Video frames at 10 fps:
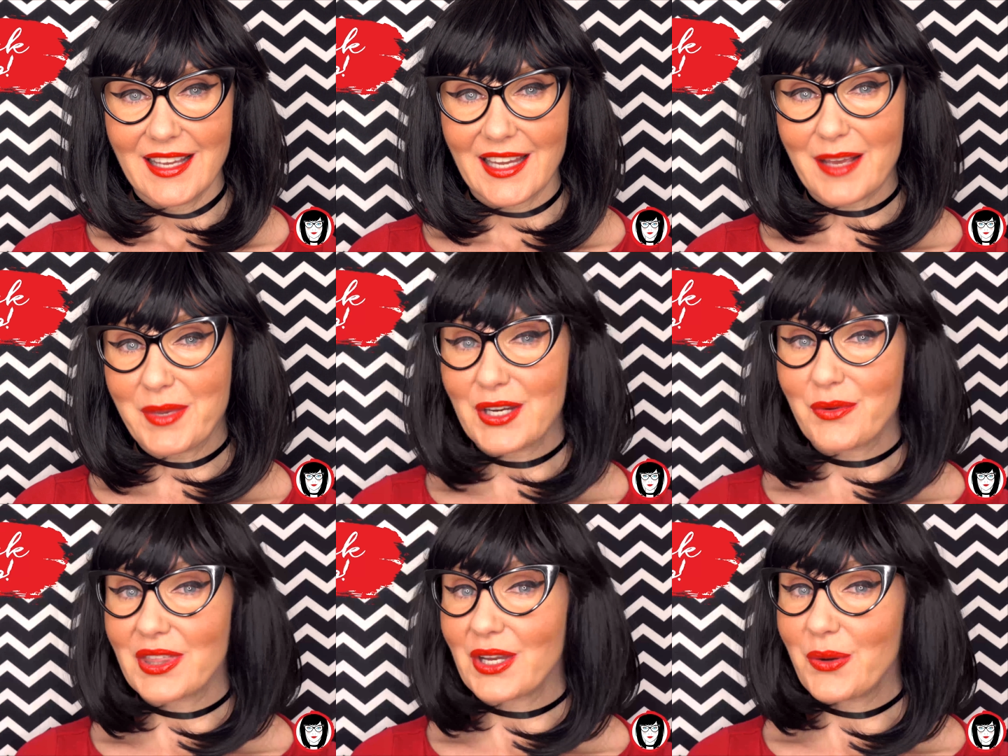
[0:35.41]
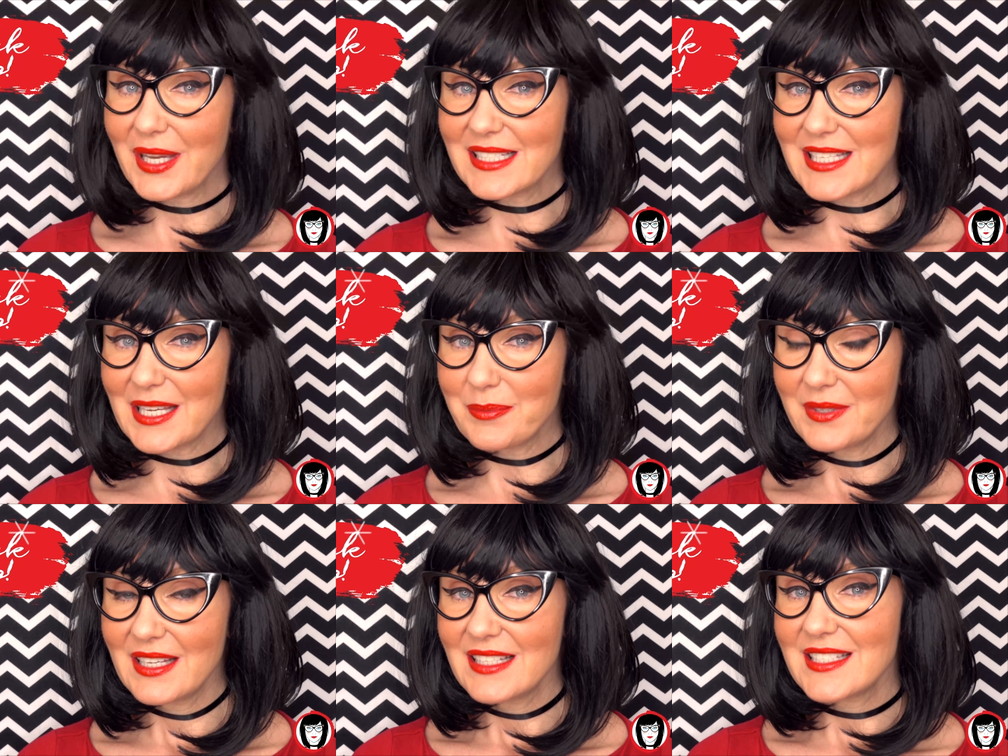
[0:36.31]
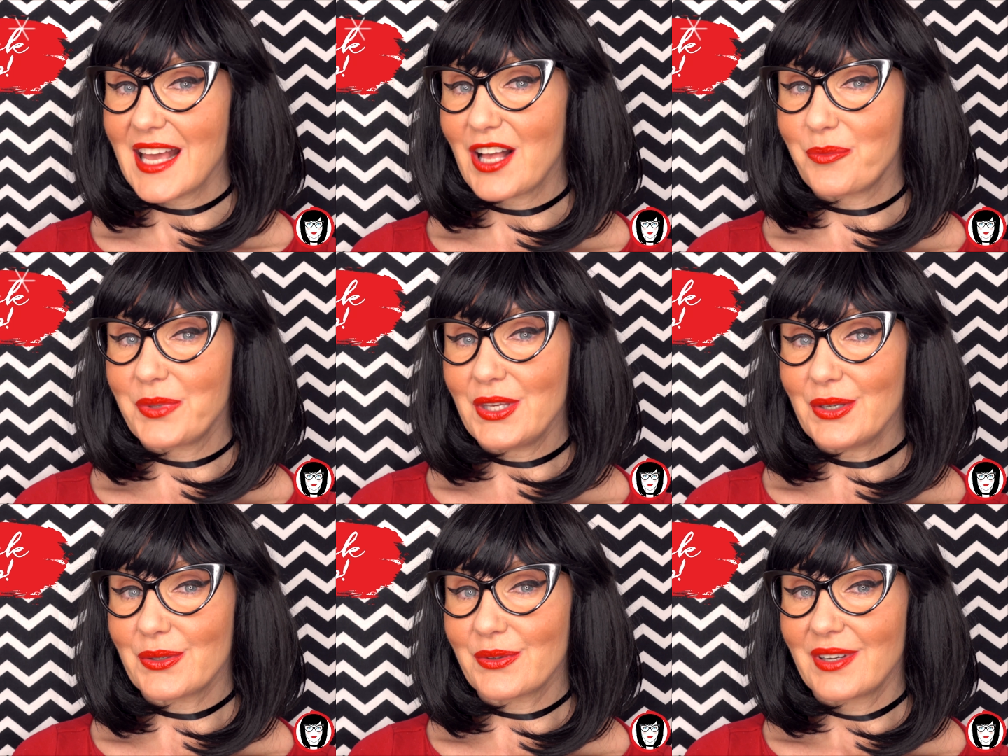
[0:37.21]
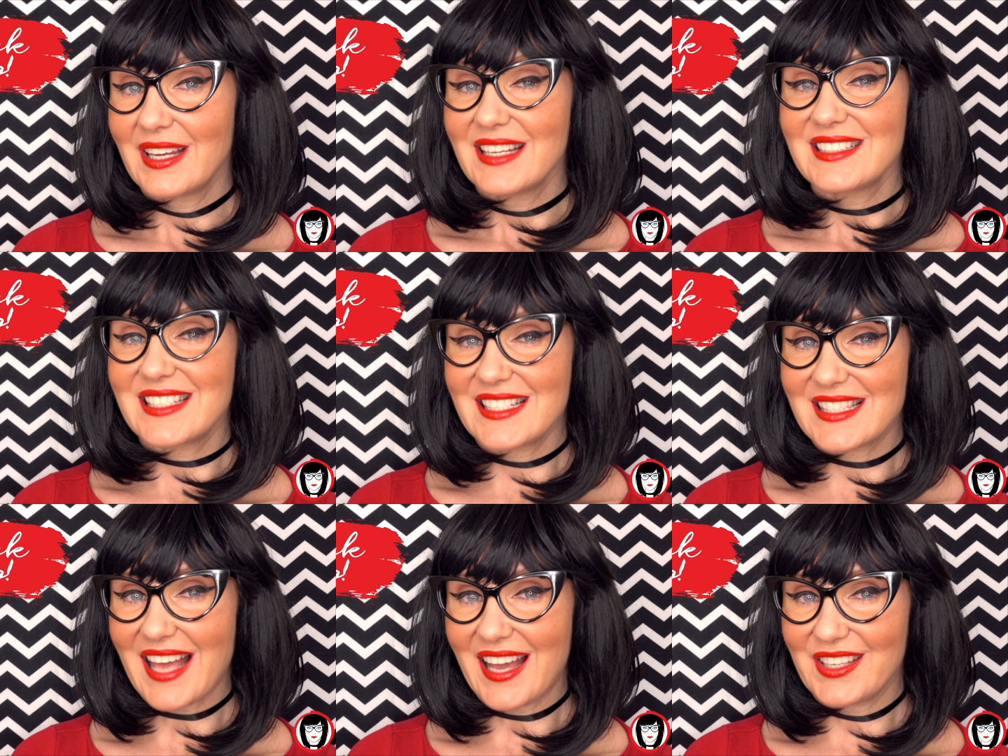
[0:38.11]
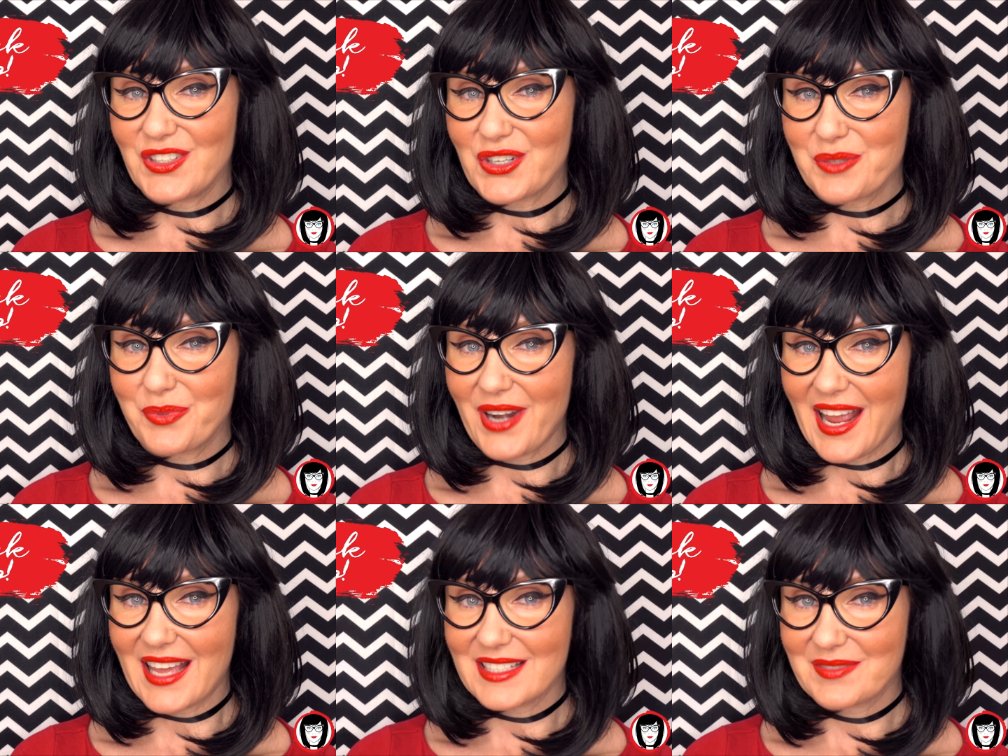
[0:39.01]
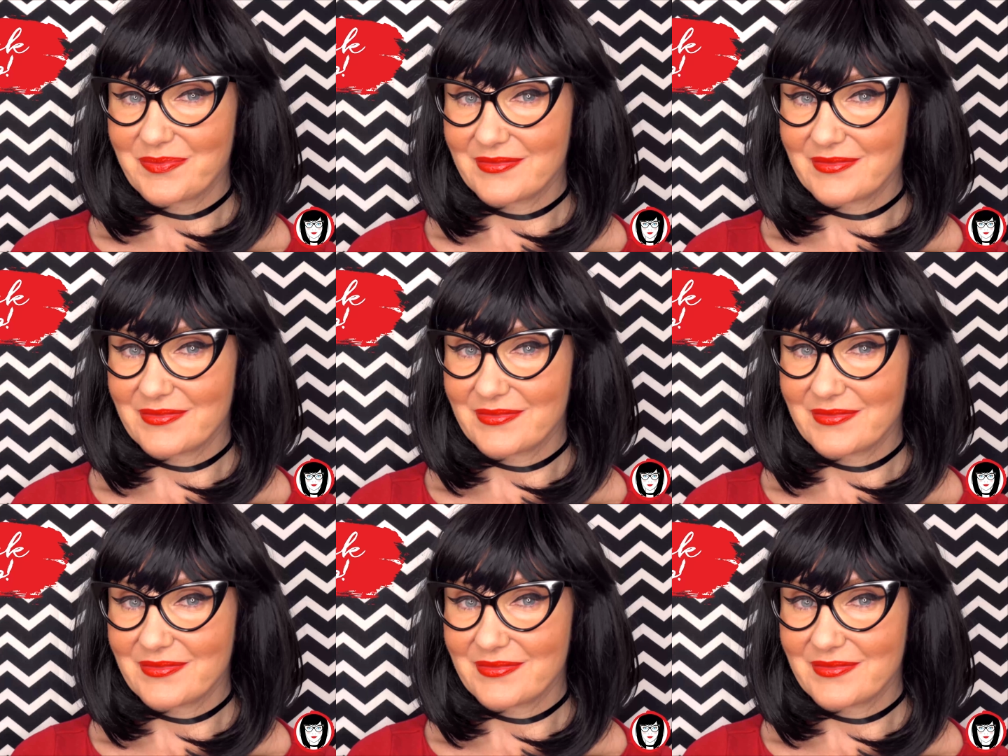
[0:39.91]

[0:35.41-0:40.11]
And I'm here with a quick tip to help you design your brand.